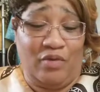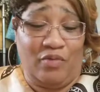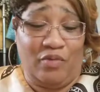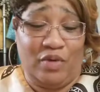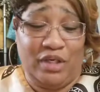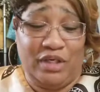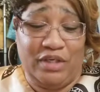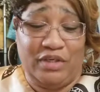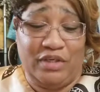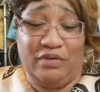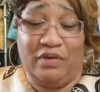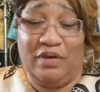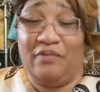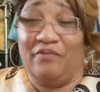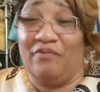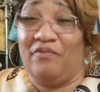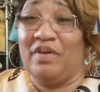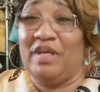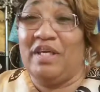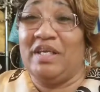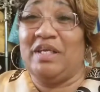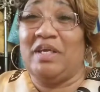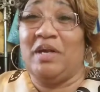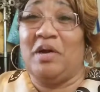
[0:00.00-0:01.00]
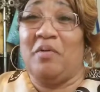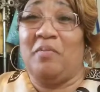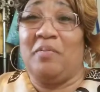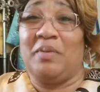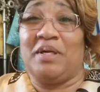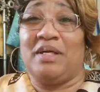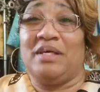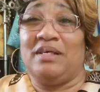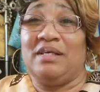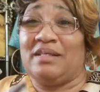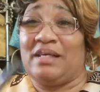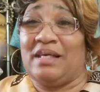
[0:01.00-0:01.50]
redo the video,
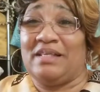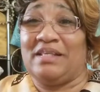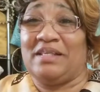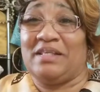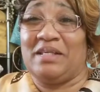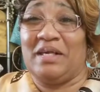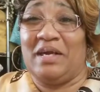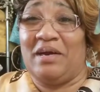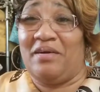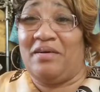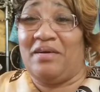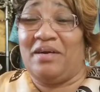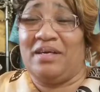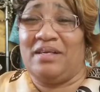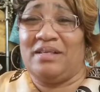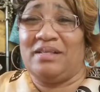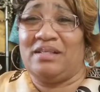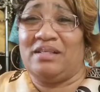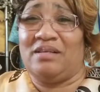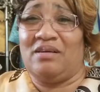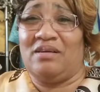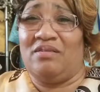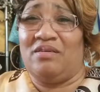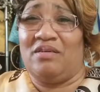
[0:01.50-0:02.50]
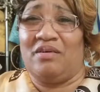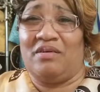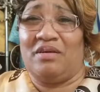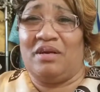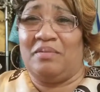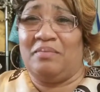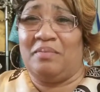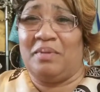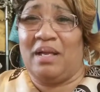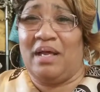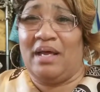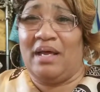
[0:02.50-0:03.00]
because I stared at it so long.
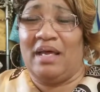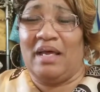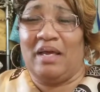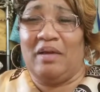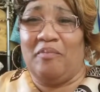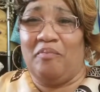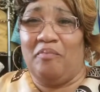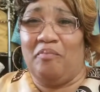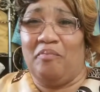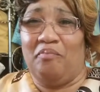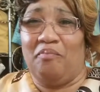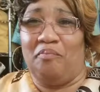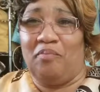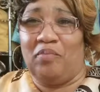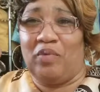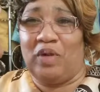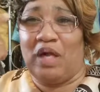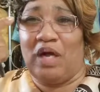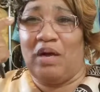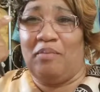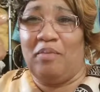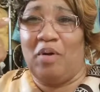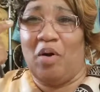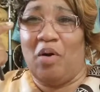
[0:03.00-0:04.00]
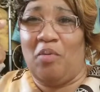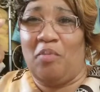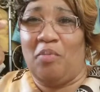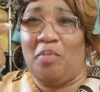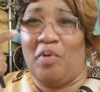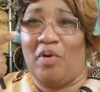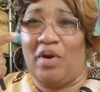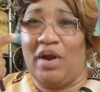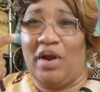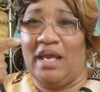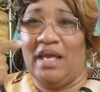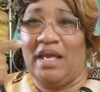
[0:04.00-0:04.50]
I'm like, come on,
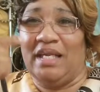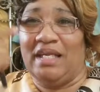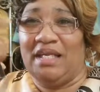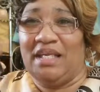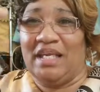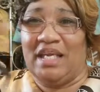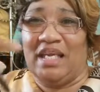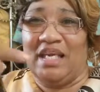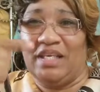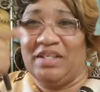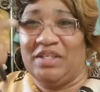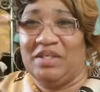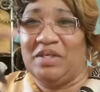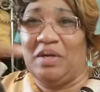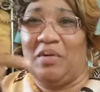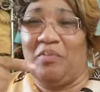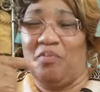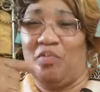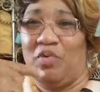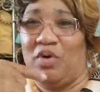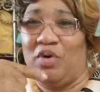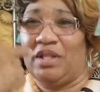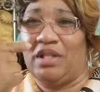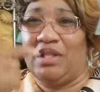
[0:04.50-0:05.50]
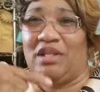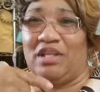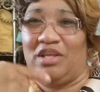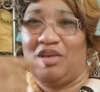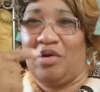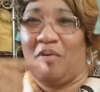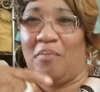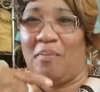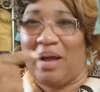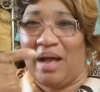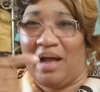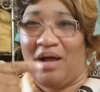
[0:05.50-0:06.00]
brain, catch up with
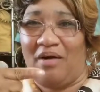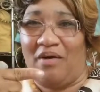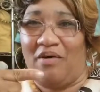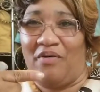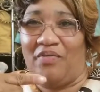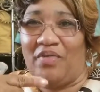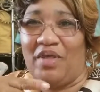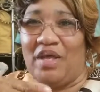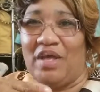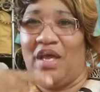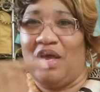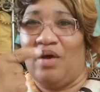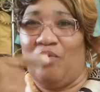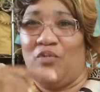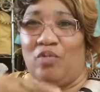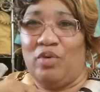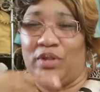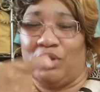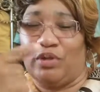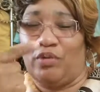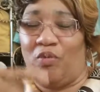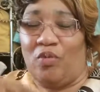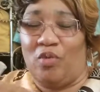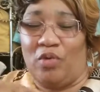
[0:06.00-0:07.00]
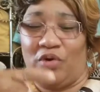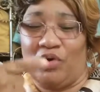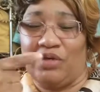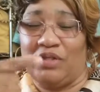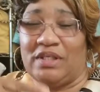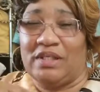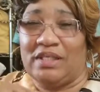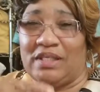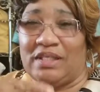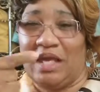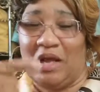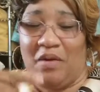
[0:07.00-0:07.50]
your mouth, with the
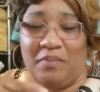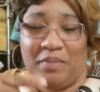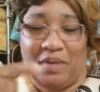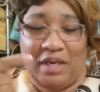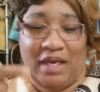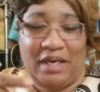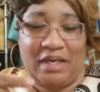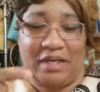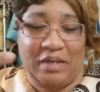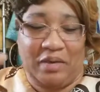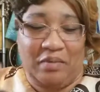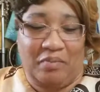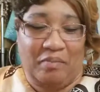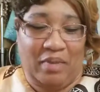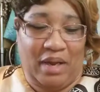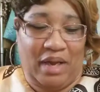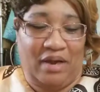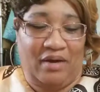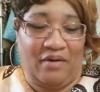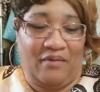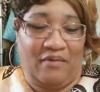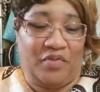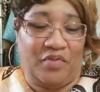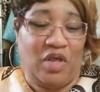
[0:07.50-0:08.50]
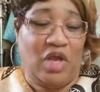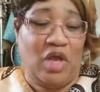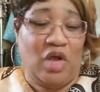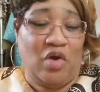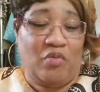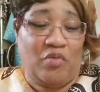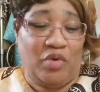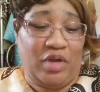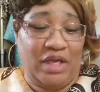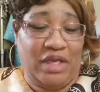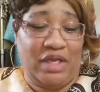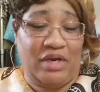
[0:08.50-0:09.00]
words that's coming out of your mouth.
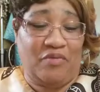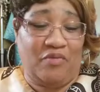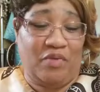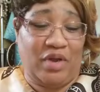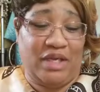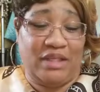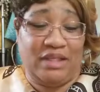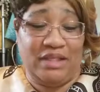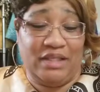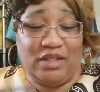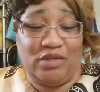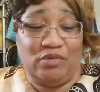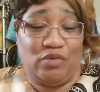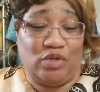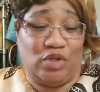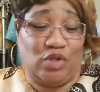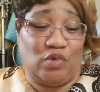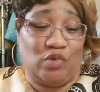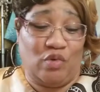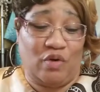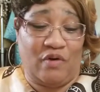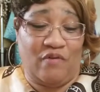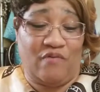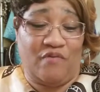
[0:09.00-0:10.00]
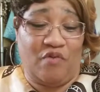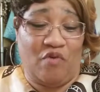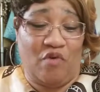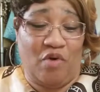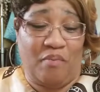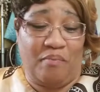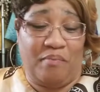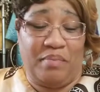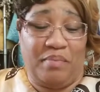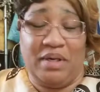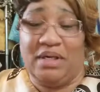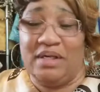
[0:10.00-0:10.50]
Well, anyway, this was
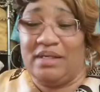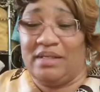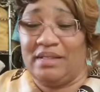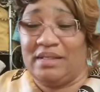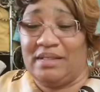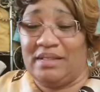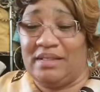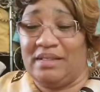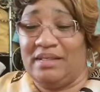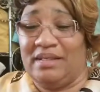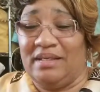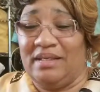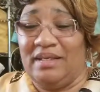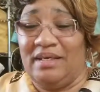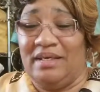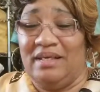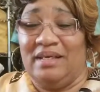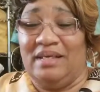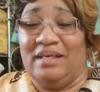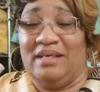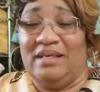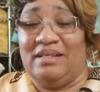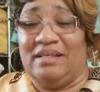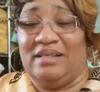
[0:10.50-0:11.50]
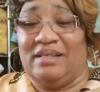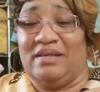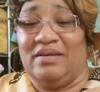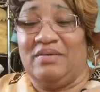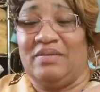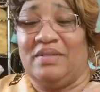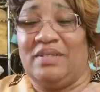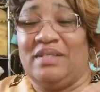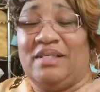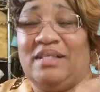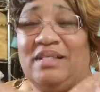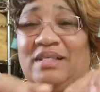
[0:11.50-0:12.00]
24 bucks.
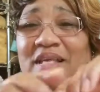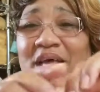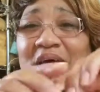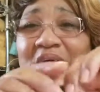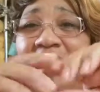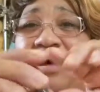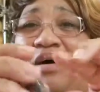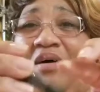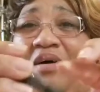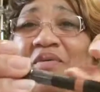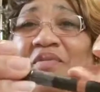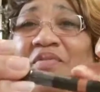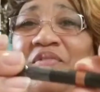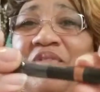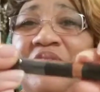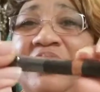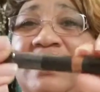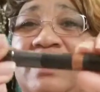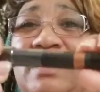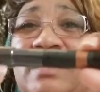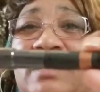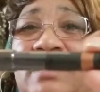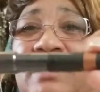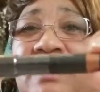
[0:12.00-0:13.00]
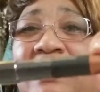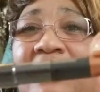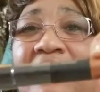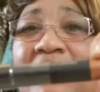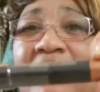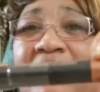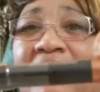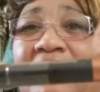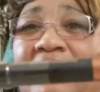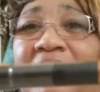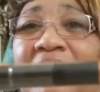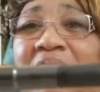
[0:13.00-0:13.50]
So this is how this
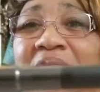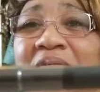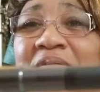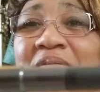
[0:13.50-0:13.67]
look.